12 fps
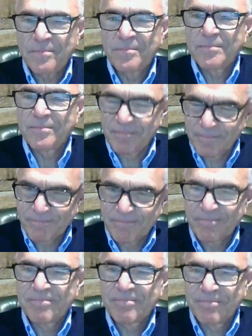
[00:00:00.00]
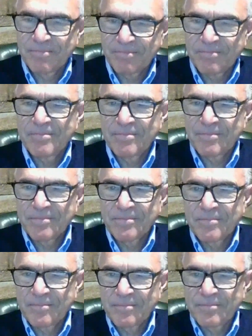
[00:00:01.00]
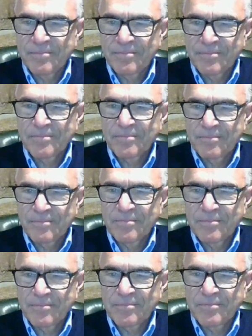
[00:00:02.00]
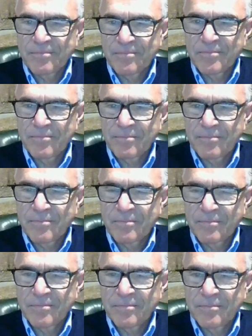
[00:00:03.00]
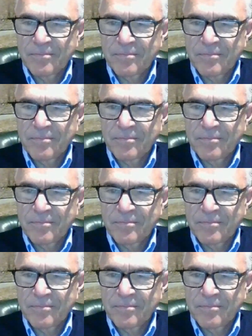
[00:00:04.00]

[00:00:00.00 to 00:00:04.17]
(not speaking)